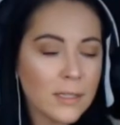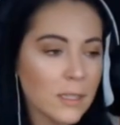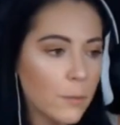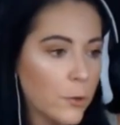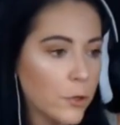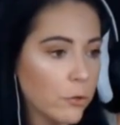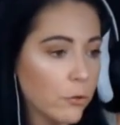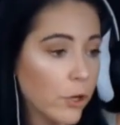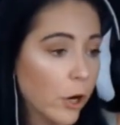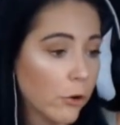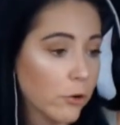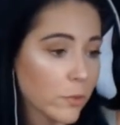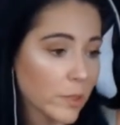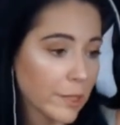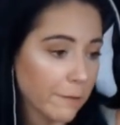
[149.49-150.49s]
someone who
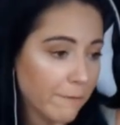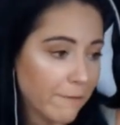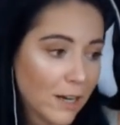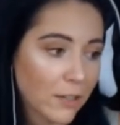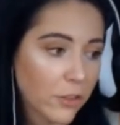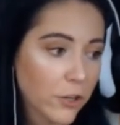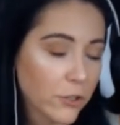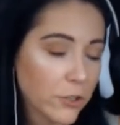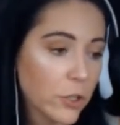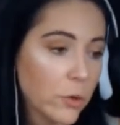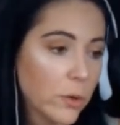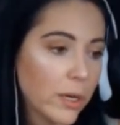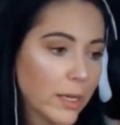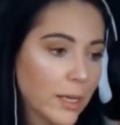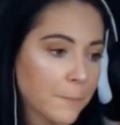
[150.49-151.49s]
knows what the fuck they're
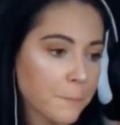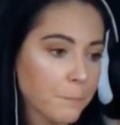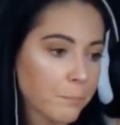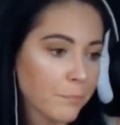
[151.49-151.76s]
doing,